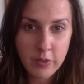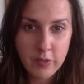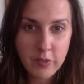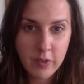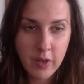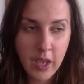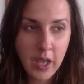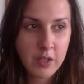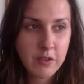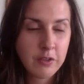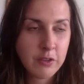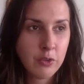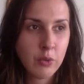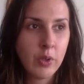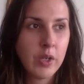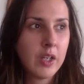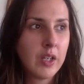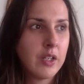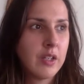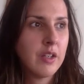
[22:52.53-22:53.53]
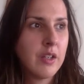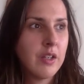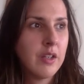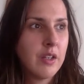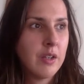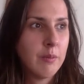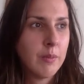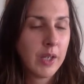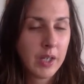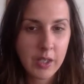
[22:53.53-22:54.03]
It's an antiquated
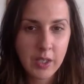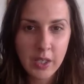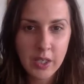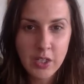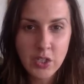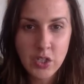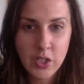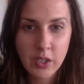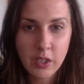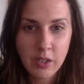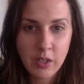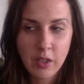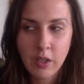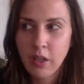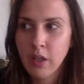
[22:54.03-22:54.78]
medication.